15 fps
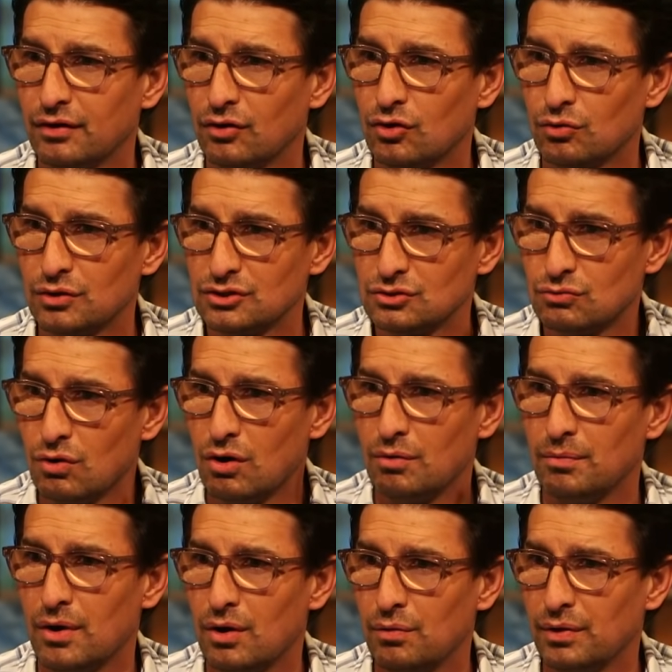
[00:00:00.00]
Chris
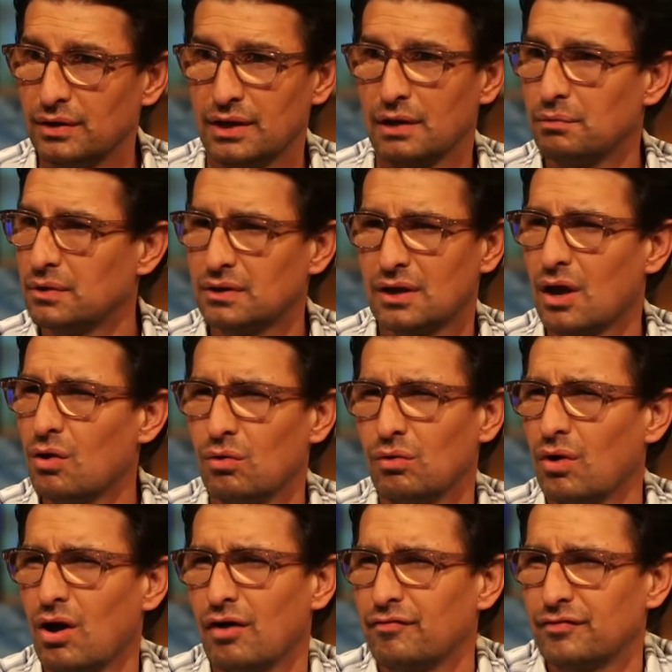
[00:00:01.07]
Cuomo, and they would go
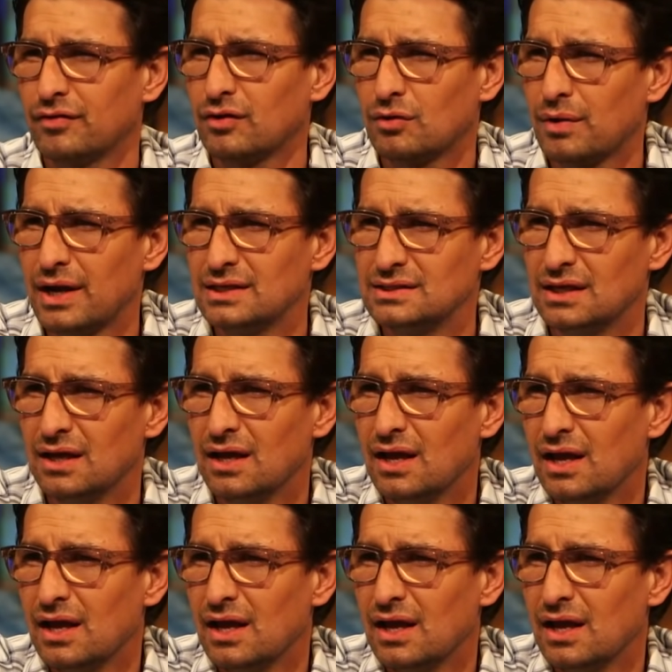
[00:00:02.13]
off and crazy.